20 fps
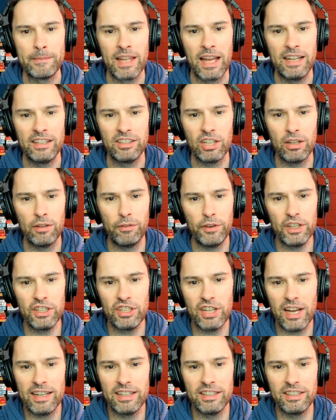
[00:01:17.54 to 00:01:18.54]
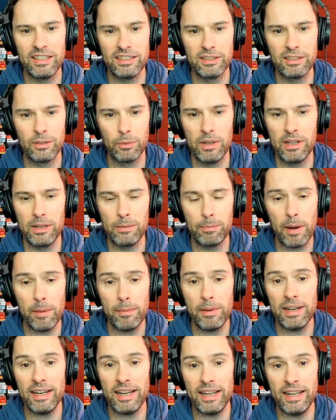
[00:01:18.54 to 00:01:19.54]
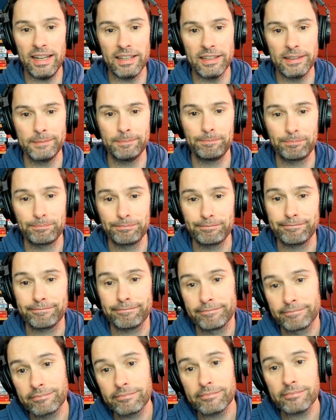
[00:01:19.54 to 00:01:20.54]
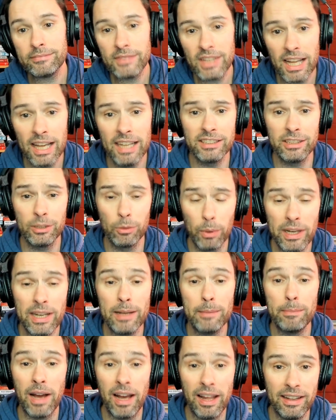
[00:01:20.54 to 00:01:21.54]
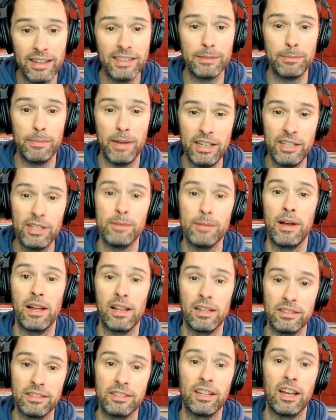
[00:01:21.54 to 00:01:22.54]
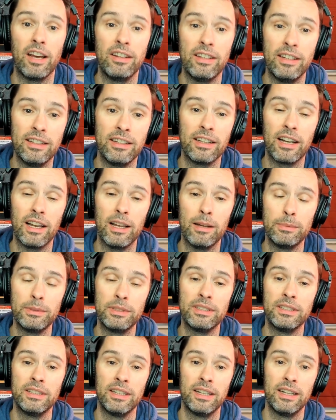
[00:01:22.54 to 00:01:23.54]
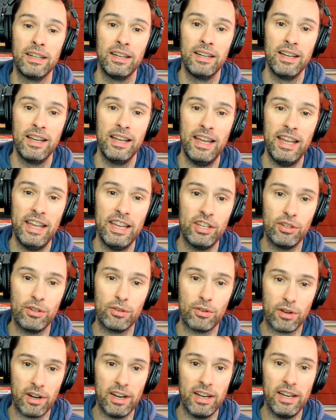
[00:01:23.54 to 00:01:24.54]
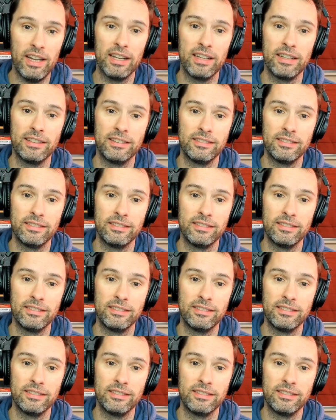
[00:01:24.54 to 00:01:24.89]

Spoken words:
And so the first challenge is to win the Premier League and to win it by this major milestone in the club's history.